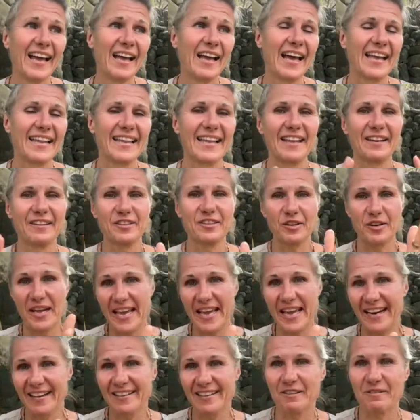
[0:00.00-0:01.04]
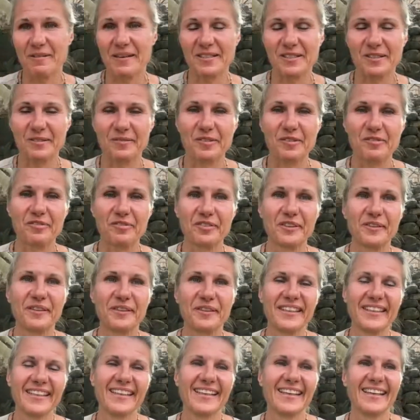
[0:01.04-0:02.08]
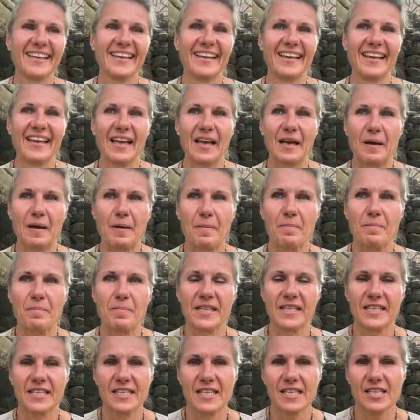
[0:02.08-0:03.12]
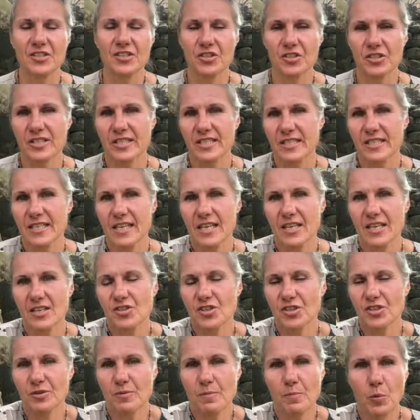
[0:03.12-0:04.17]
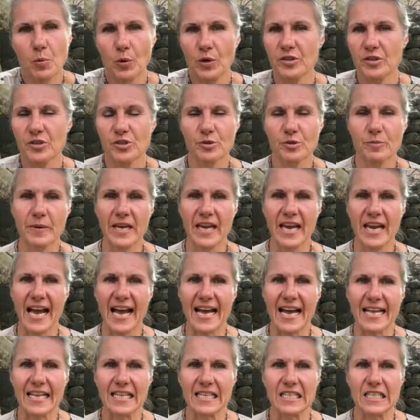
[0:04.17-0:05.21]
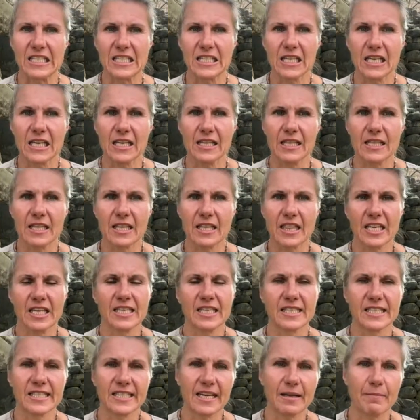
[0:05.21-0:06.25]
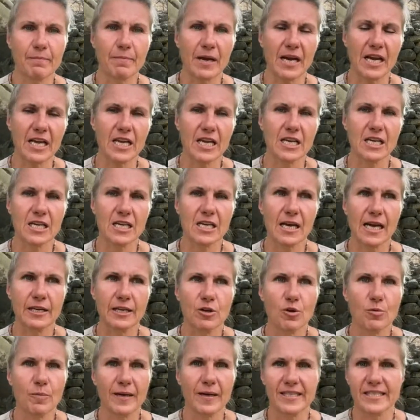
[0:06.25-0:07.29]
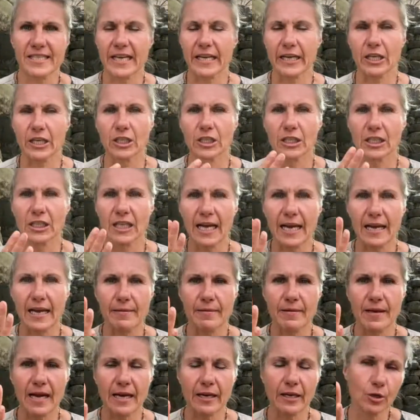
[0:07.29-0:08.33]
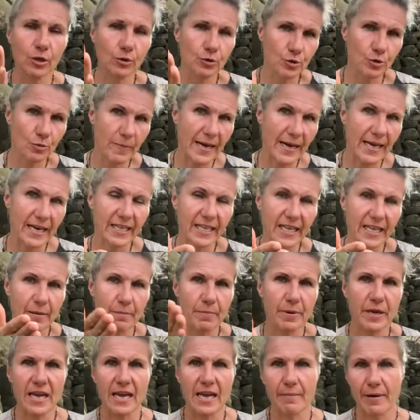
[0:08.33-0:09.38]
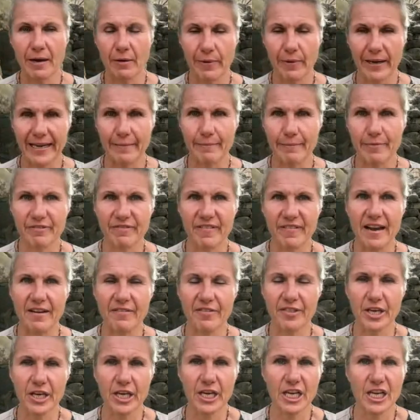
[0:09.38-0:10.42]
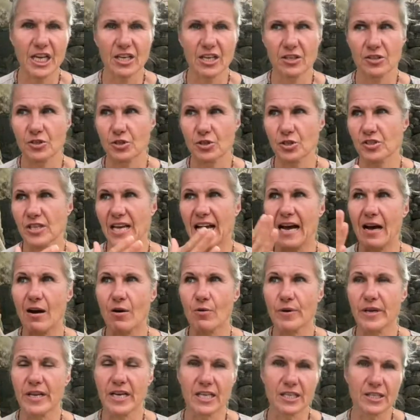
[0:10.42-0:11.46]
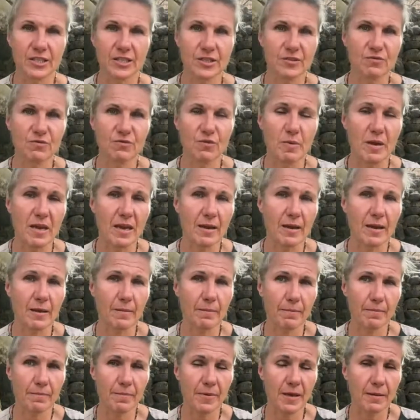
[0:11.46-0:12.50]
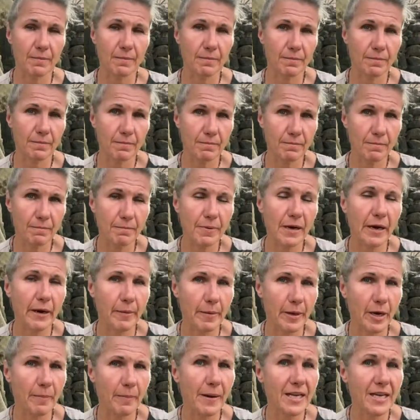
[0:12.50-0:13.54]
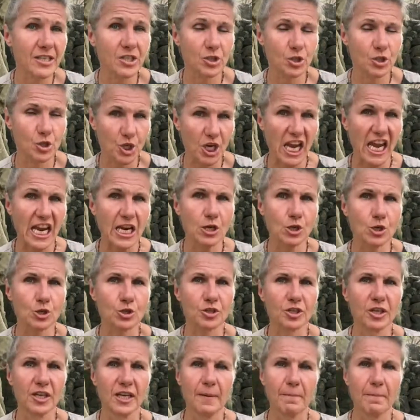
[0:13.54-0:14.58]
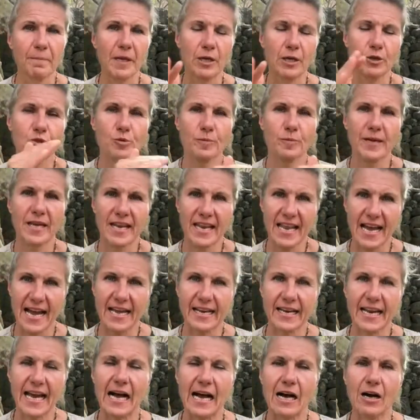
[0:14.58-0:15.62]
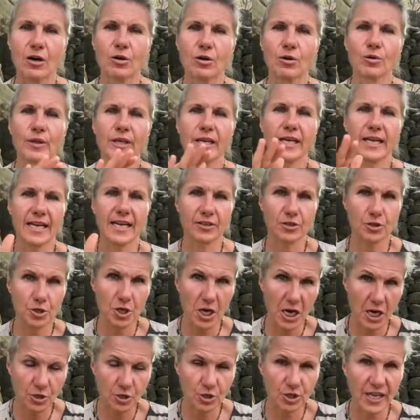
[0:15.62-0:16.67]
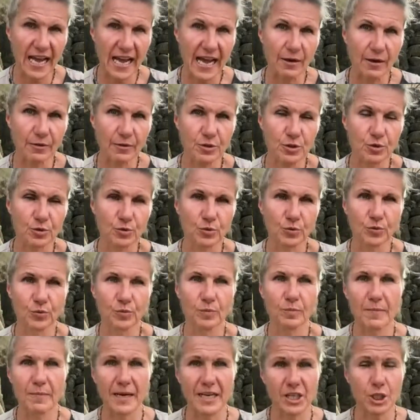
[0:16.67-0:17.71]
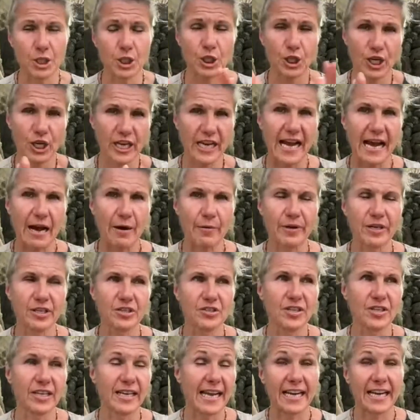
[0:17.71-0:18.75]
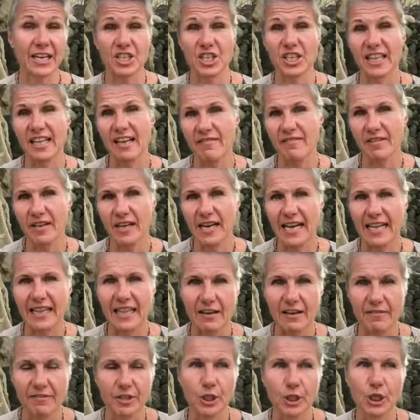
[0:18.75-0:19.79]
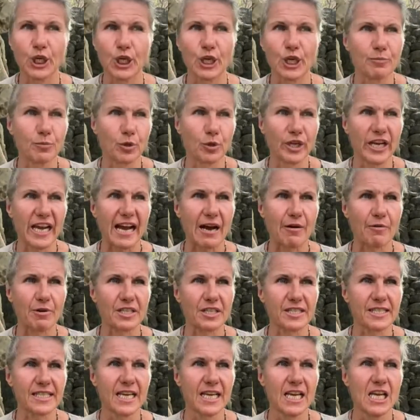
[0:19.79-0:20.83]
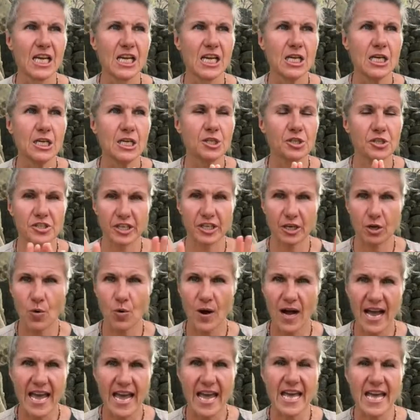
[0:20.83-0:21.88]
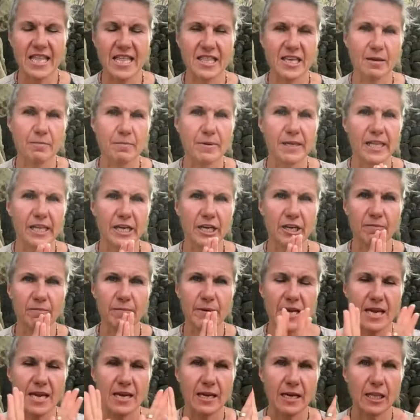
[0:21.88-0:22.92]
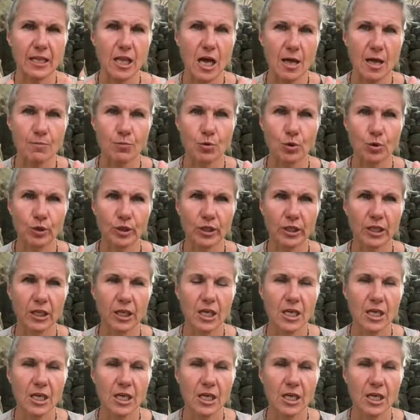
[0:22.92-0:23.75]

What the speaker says: and then donated the rest of the food. But it's just important to me. And the thing is that I know my cycle. I go to bed at 9 p.m. I wake up at 5:30. It's just how it is for me in perimenopause. It's changed. I used to be a night owl. It has changed now to much earlier hours. And I actually love it. I love the early morning hours, just the quiet, the ability of being a lot more